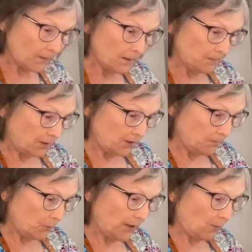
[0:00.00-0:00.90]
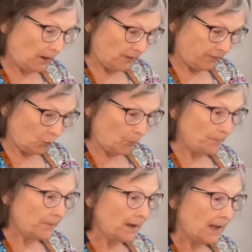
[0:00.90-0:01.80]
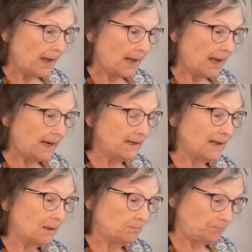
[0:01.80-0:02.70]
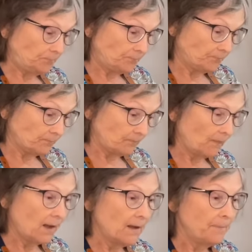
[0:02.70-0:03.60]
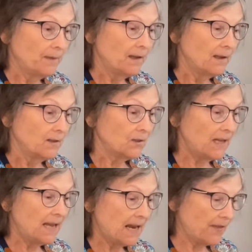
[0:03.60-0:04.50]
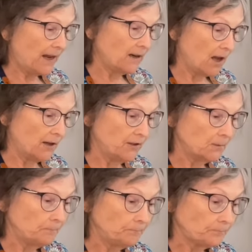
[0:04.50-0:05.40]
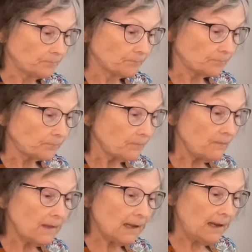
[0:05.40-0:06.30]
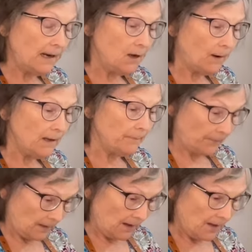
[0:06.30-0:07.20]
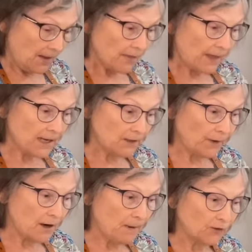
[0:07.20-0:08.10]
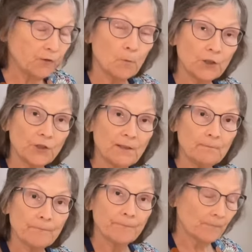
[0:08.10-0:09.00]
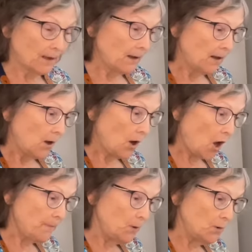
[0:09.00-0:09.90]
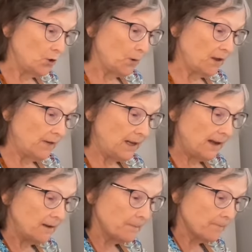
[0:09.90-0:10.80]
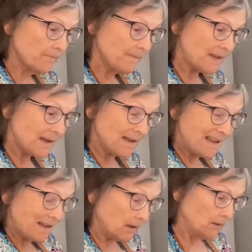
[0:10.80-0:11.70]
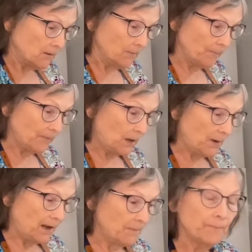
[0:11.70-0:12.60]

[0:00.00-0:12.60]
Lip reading: I just put it all over full. And seeing how that goes. Anyway, thanks very much for watching. I hope you enjoyed the video. Well, there we go.